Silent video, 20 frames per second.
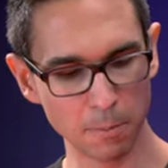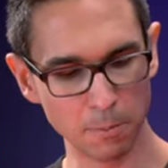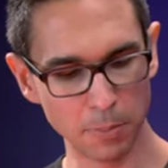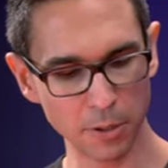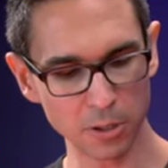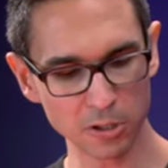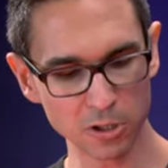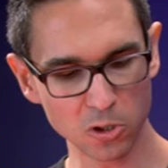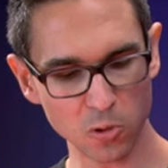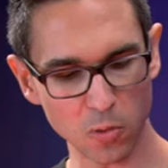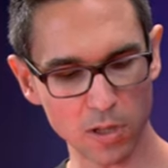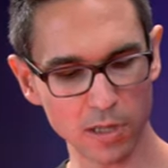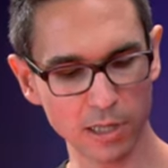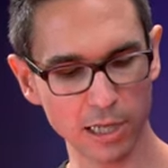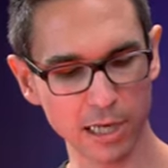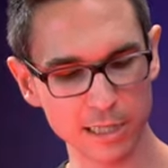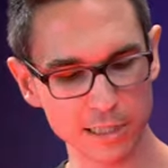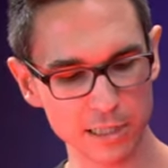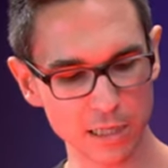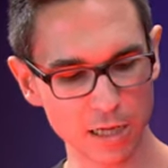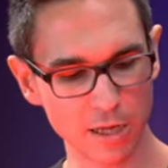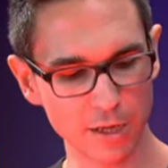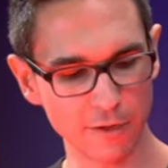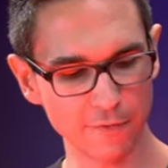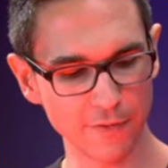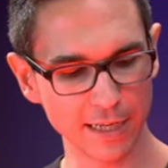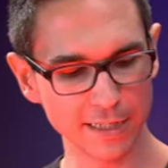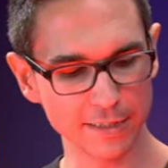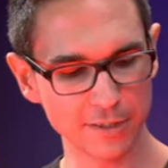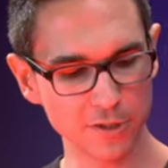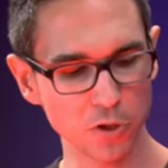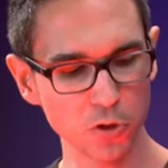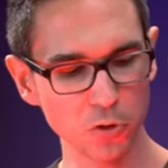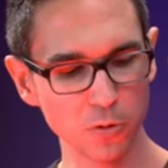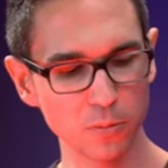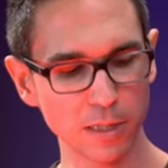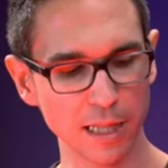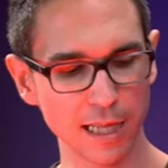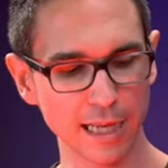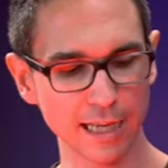build qualities of a
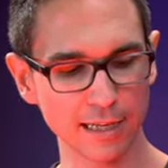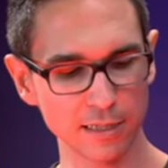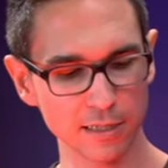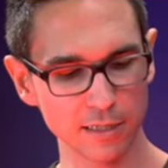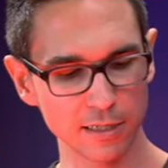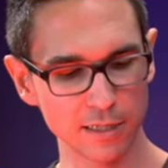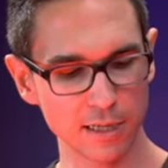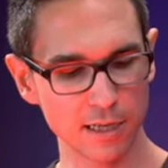tube light